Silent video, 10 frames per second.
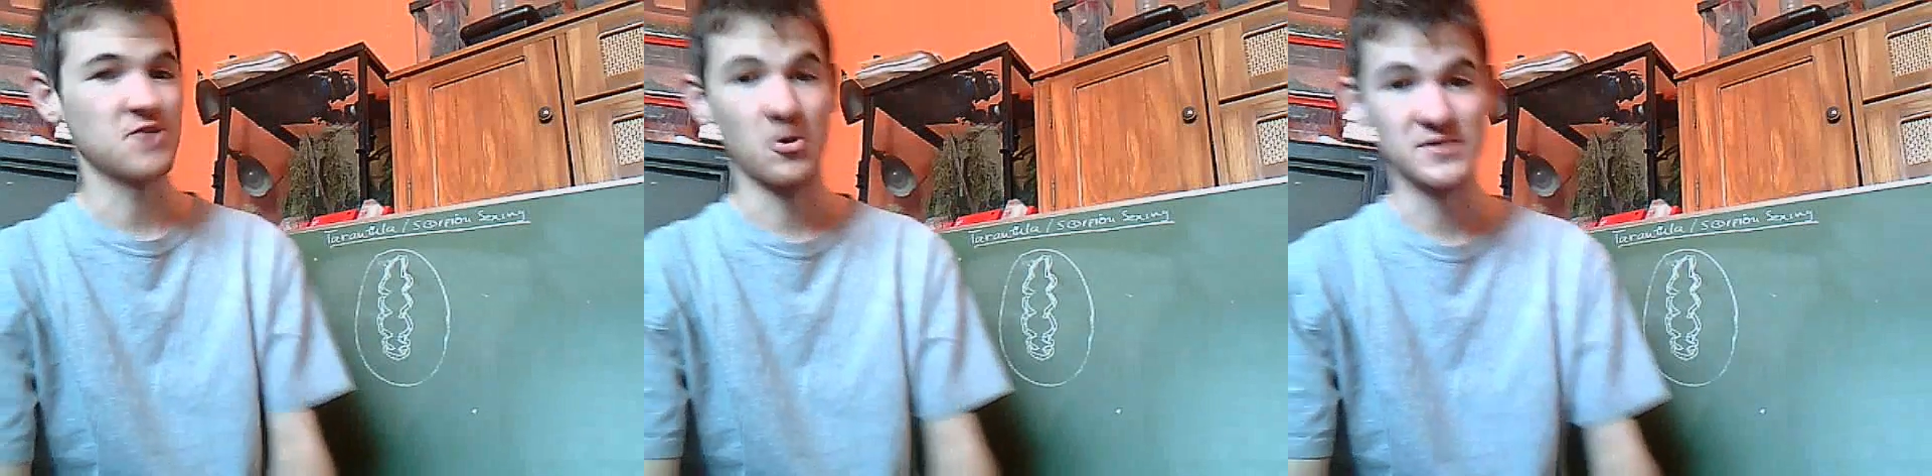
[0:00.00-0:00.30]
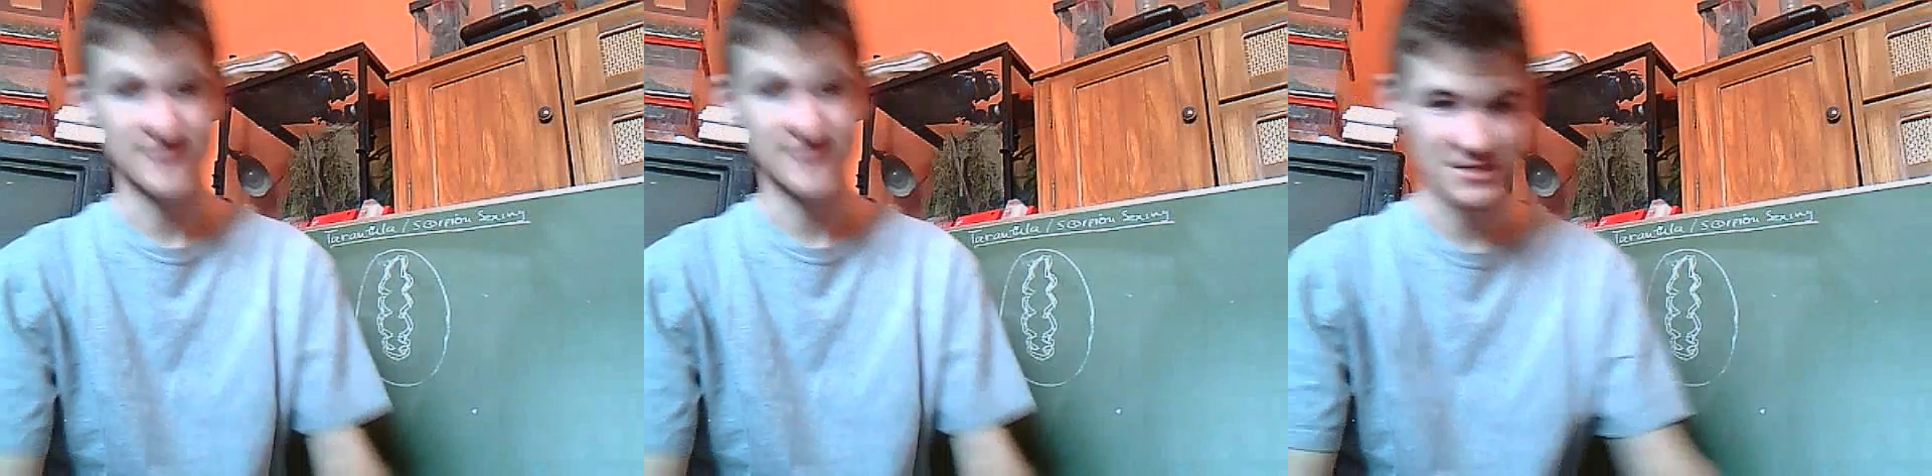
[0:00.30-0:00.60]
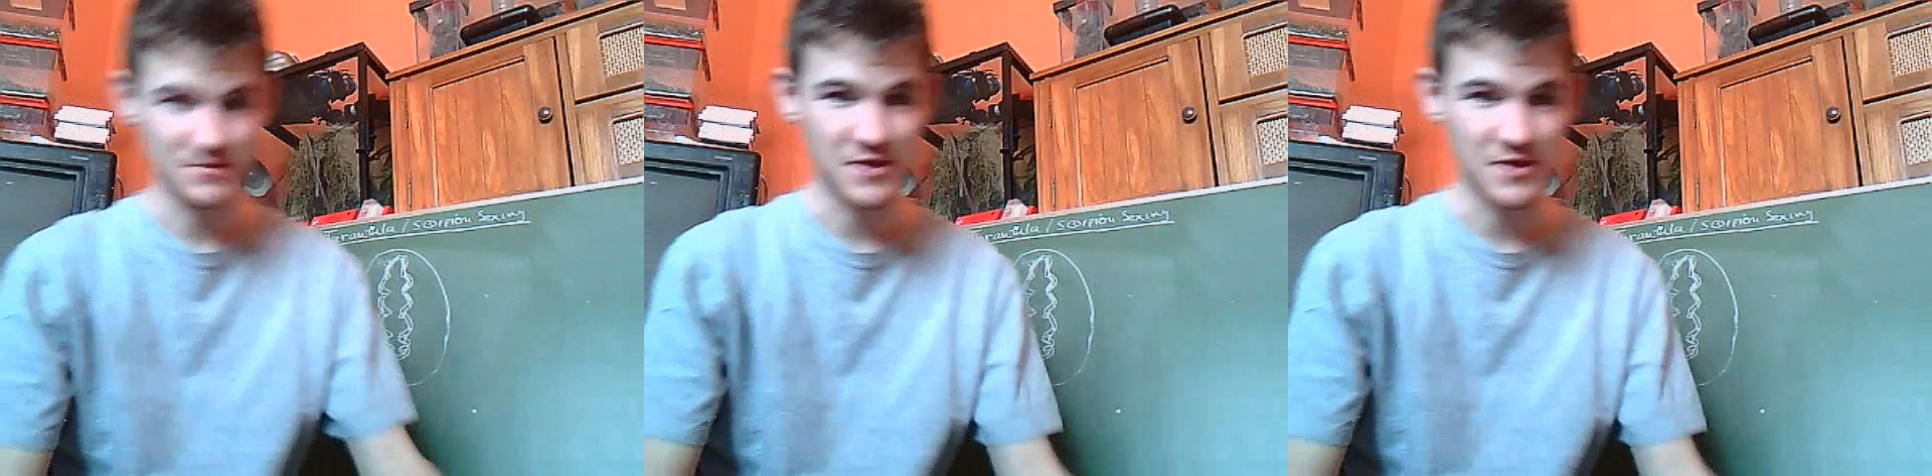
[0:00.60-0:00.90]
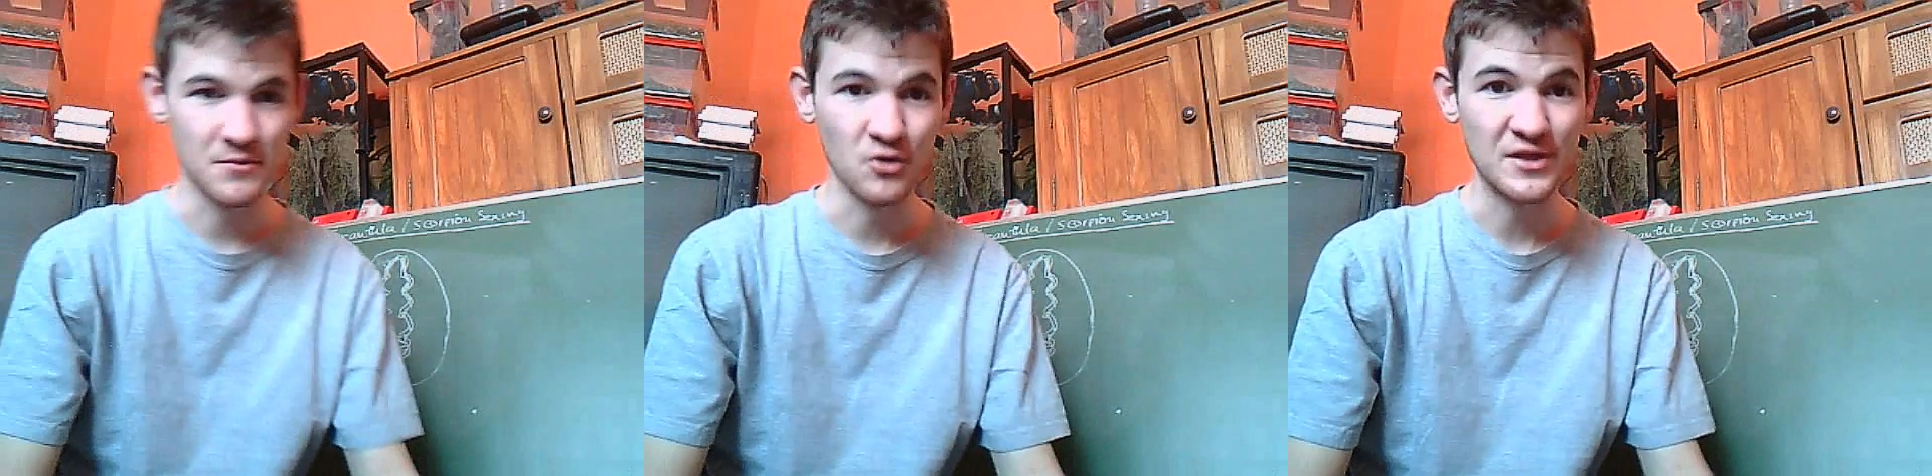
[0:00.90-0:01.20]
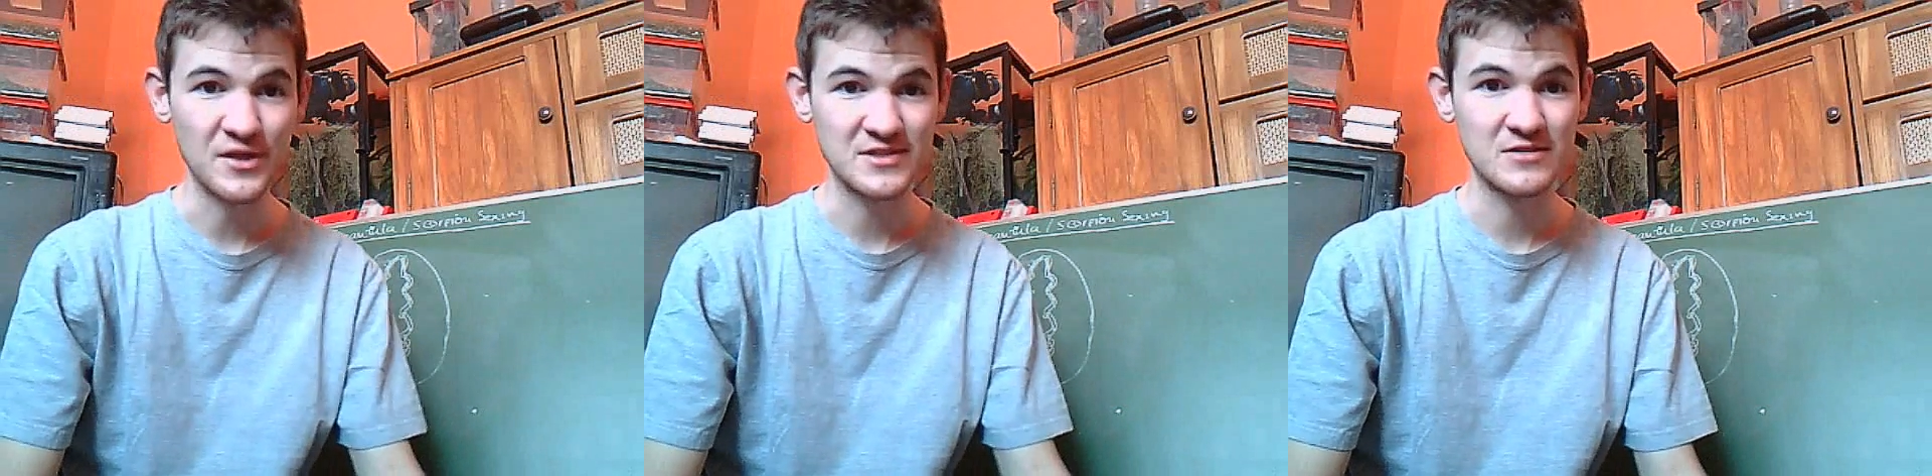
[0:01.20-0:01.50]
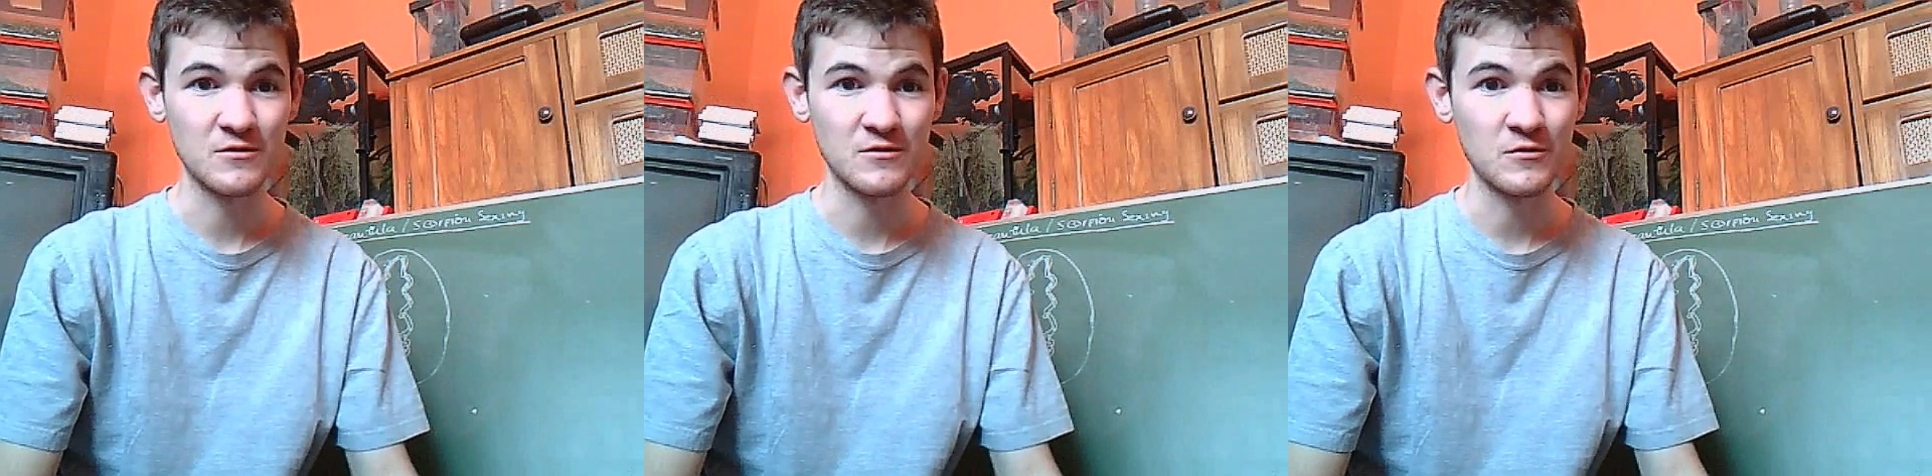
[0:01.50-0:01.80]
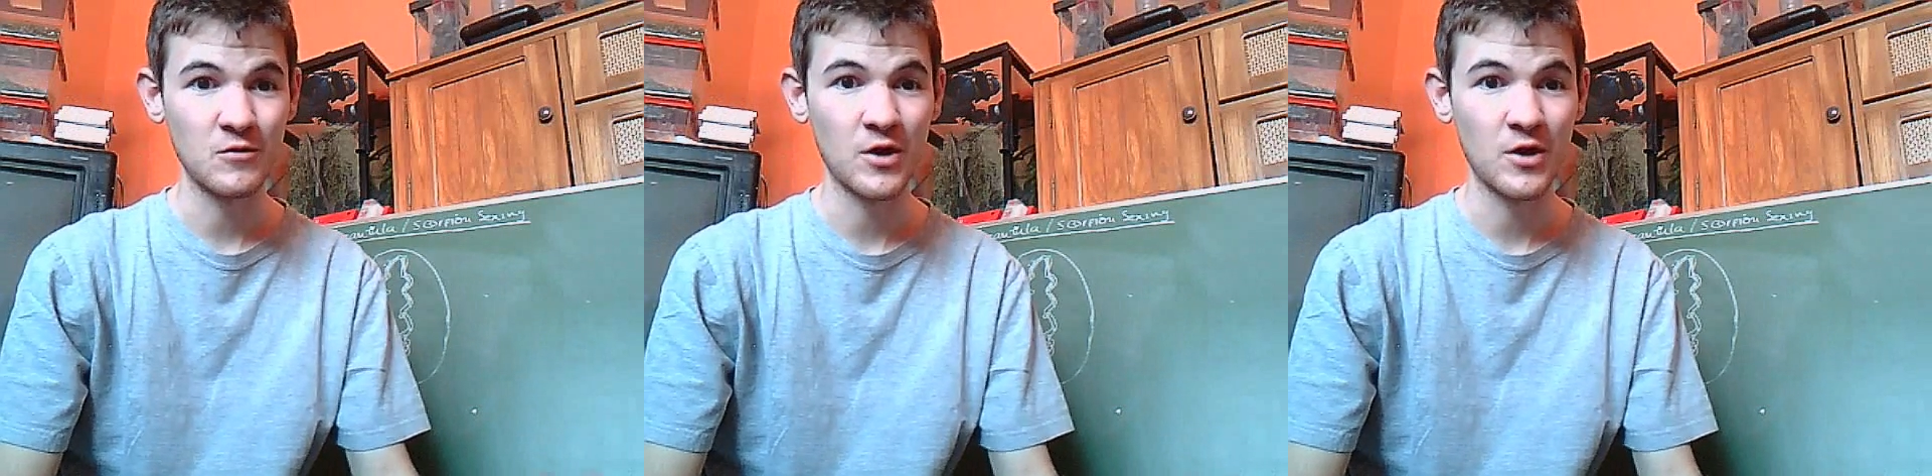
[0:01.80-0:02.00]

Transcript: Always sex by the molt. That's the